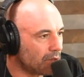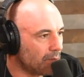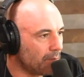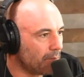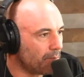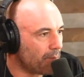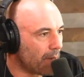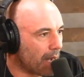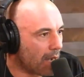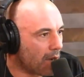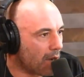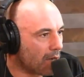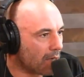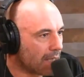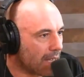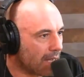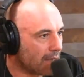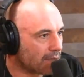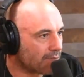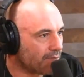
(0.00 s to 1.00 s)
by all
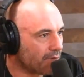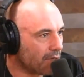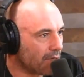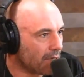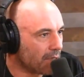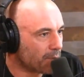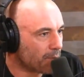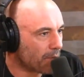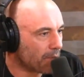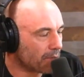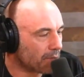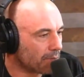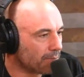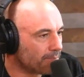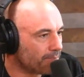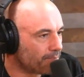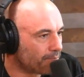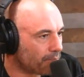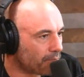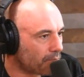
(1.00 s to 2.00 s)
accounts, a very nice person.
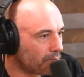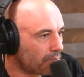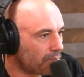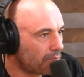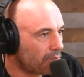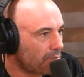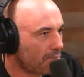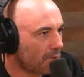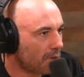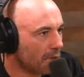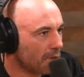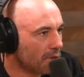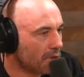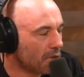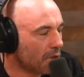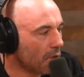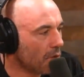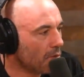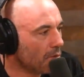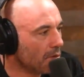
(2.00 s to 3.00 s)

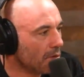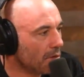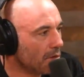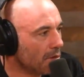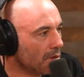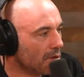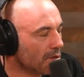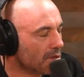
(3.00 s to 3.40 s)
So there's